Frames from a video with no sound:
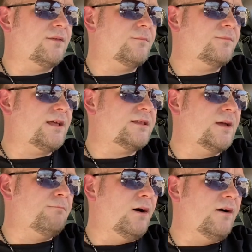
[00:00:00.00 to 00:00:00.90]
that the
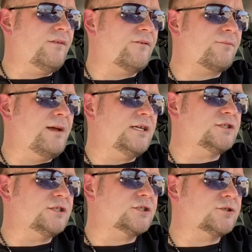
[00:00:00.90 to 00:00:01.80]
above
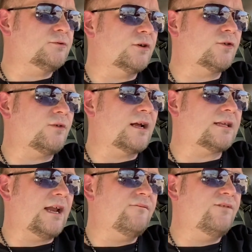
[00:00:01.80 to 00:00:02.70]
information is true and correct
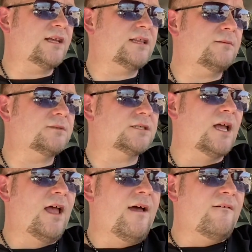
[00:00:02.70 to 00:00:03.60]
on a victim's
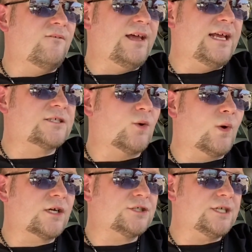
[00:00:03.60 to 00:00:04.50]
financial
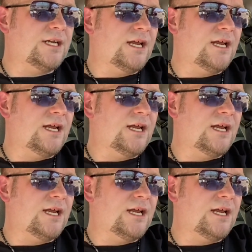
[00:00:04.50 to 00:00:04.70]
worksheet.